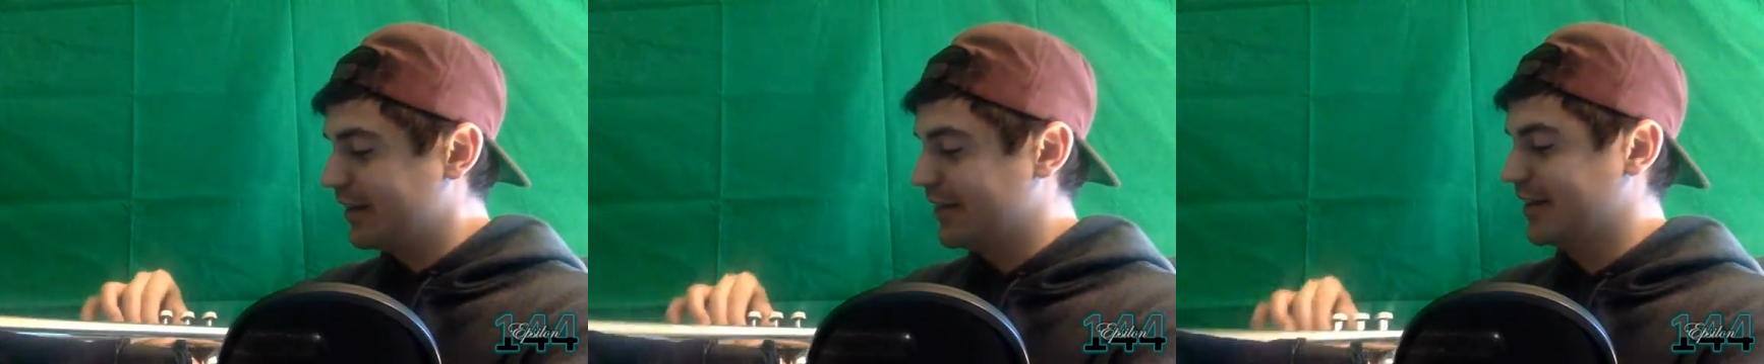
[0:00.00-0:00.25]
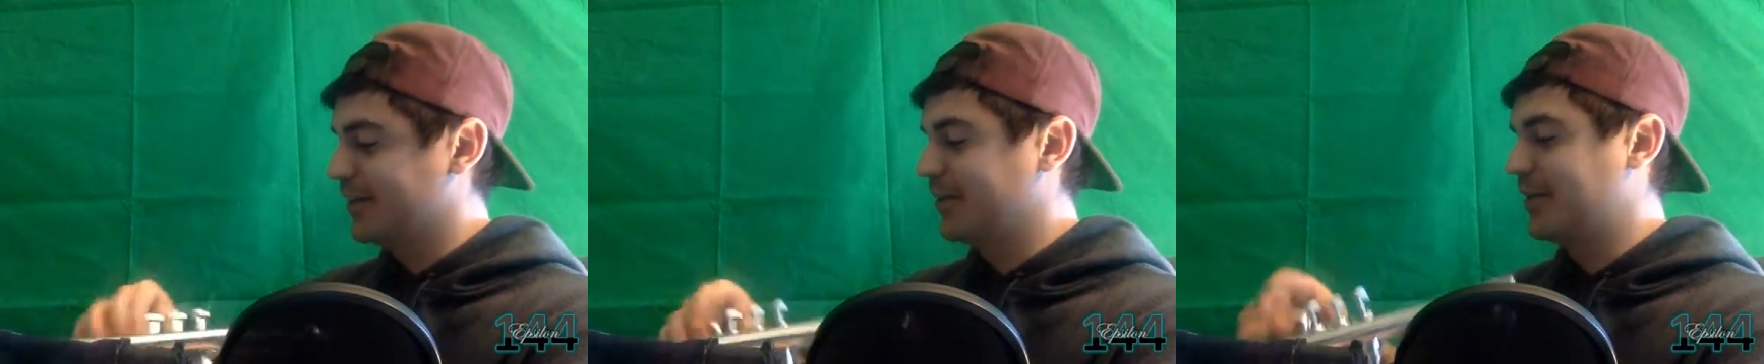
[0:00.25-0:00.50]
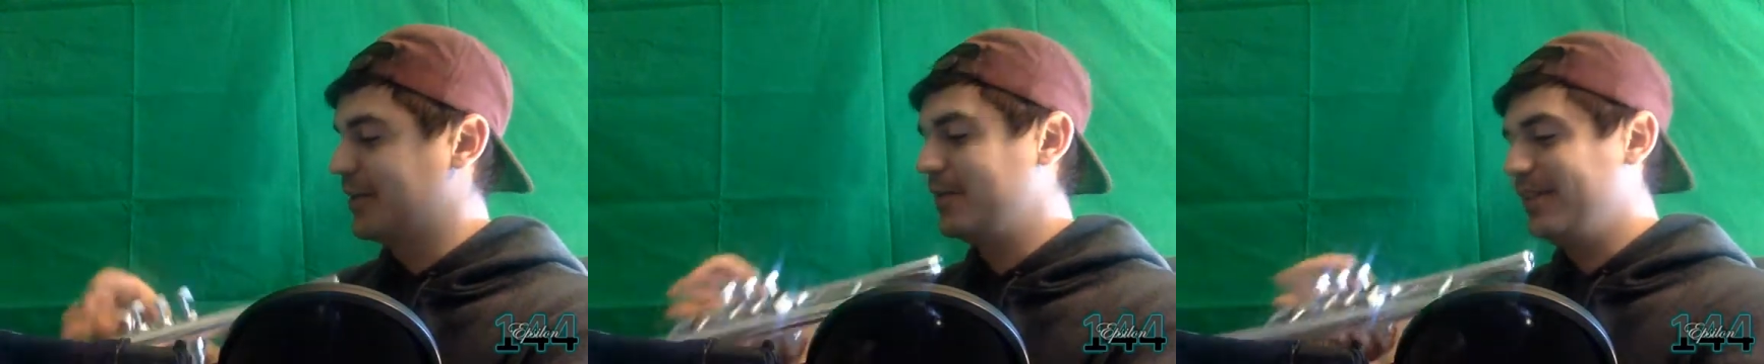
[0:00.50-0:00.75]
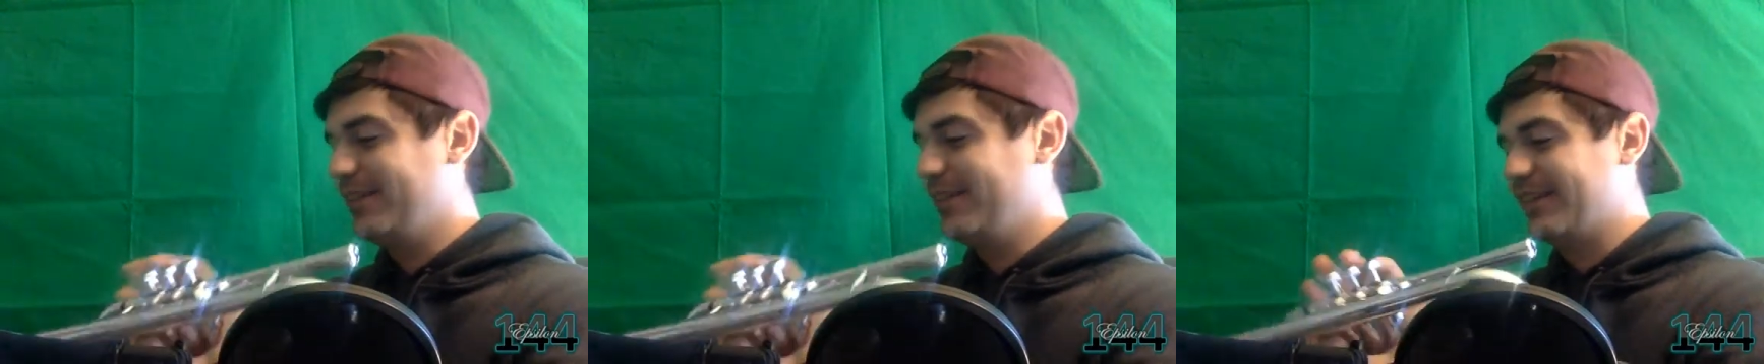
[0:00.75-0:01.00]
You know what I
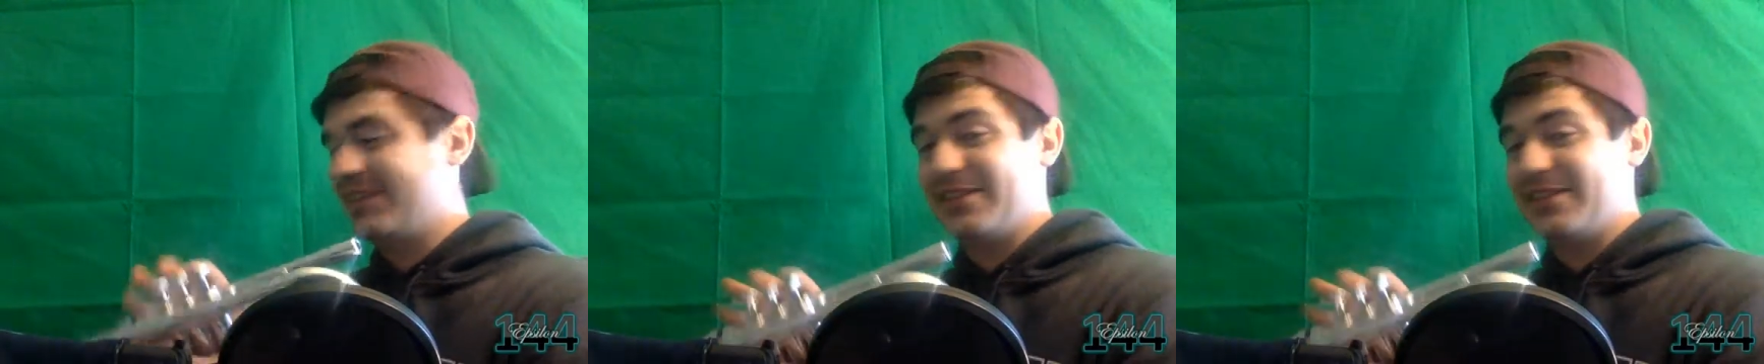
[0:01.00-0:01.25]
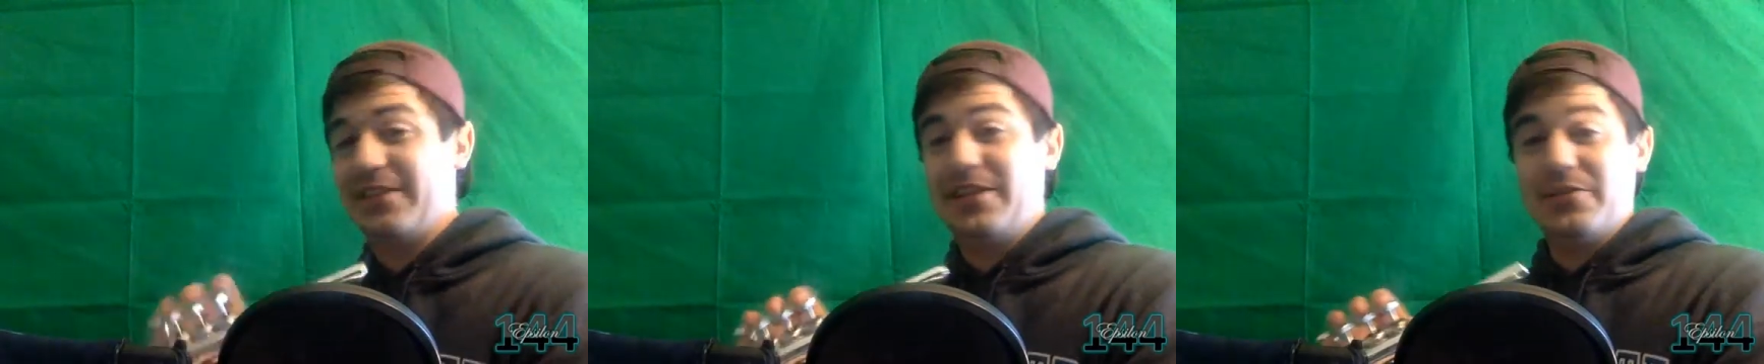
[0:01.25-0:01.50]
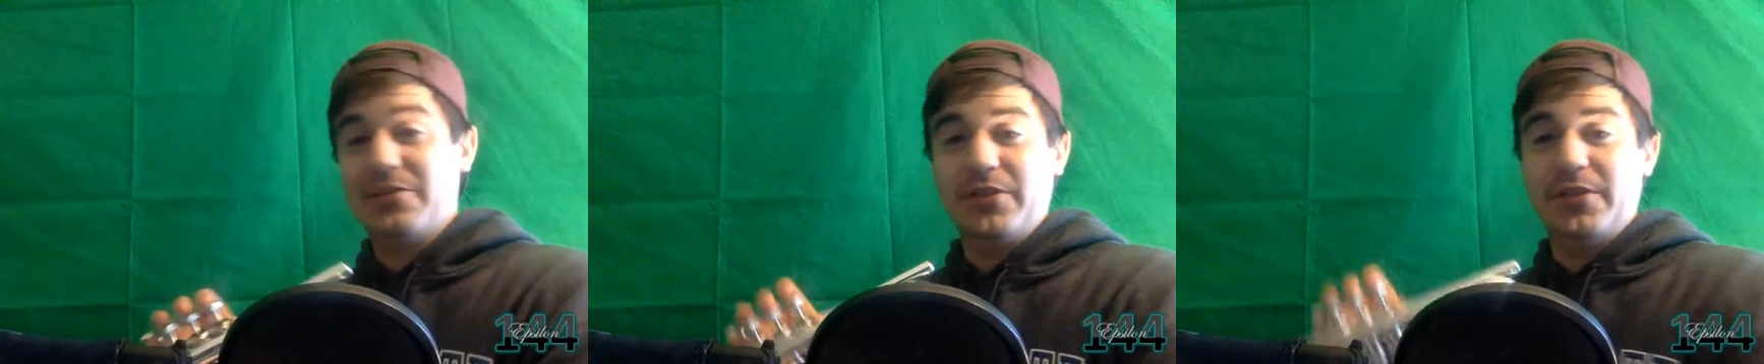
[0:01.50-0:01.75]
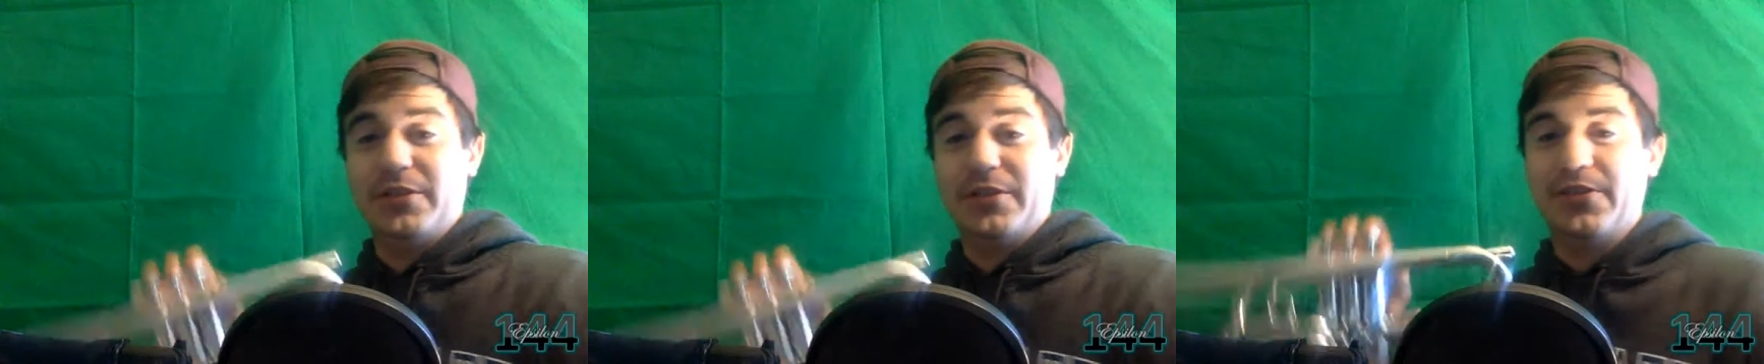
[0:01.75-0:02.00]
mean? Like it's
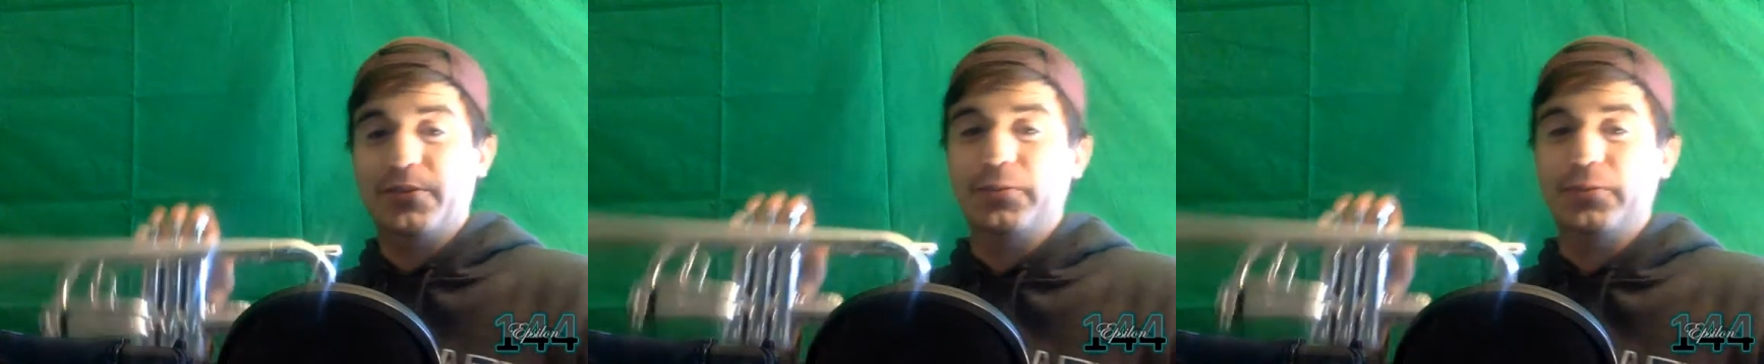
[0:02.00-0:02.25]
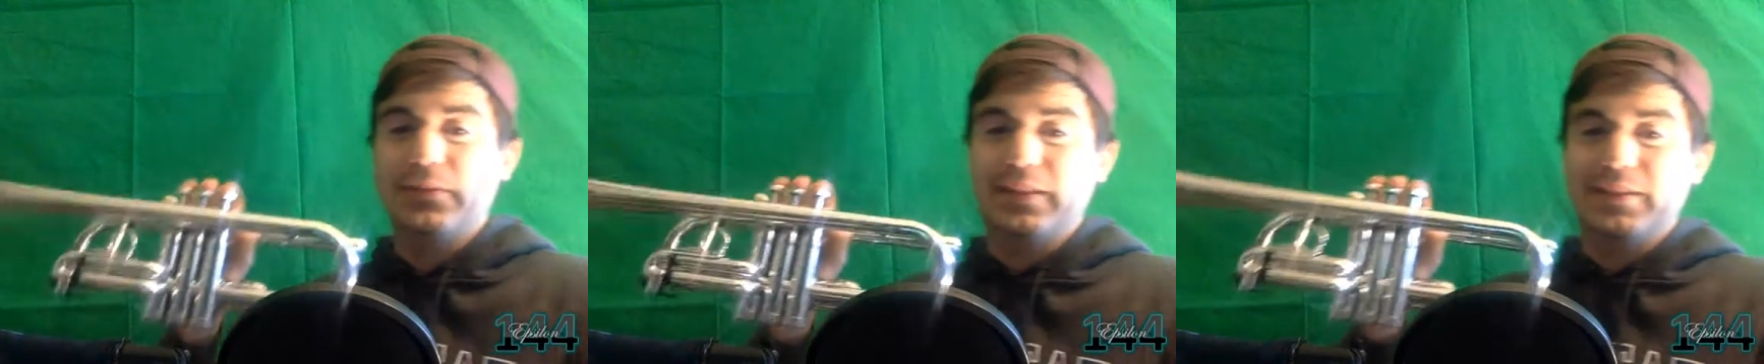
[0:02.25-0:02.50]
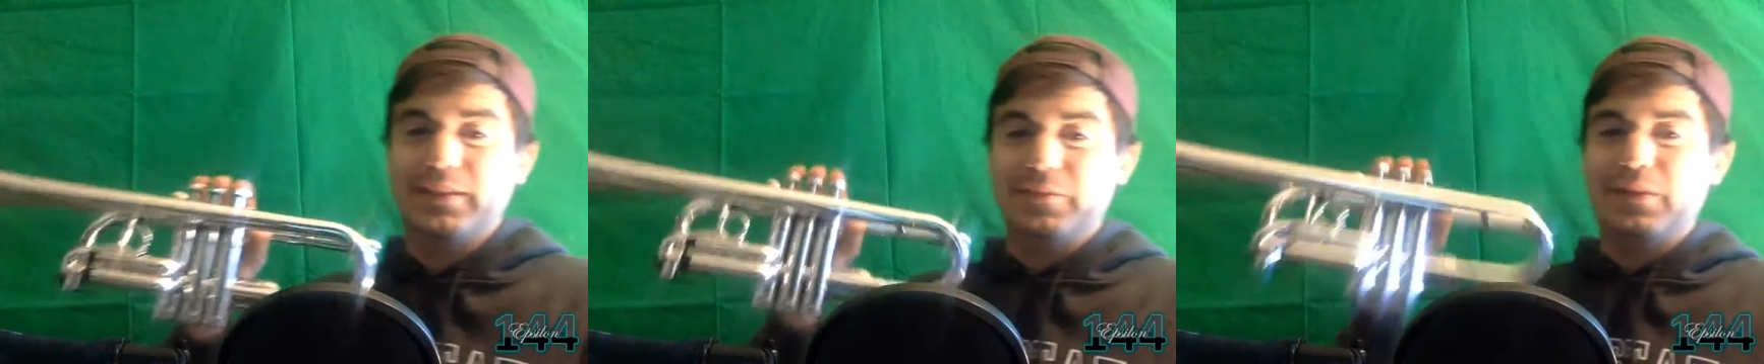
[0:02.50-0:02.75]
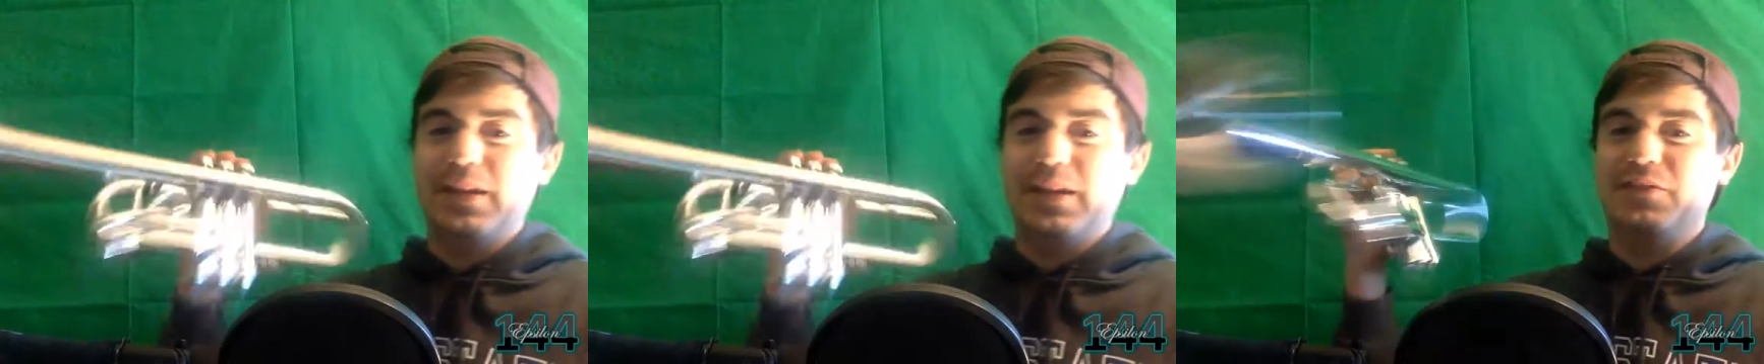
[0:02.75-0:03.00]
really incredible that
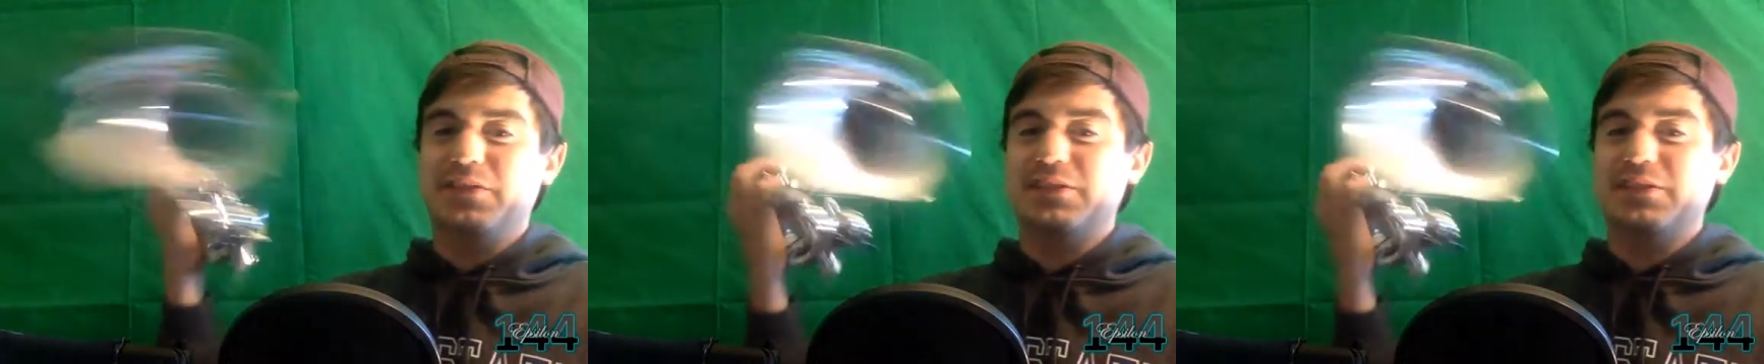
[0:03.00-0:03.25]
we have